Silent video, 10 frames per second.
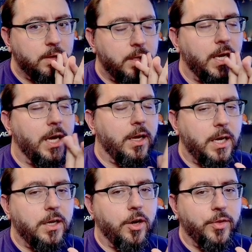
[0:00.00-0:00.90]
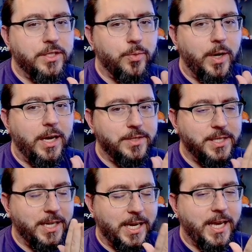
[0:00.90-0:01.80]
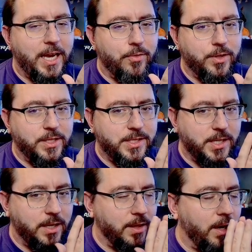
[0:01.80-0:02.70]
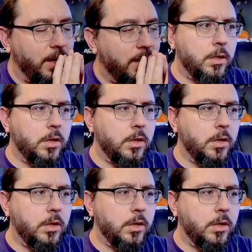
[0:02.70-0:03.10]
Yeah, I know. That's why I was like, I can't really say that.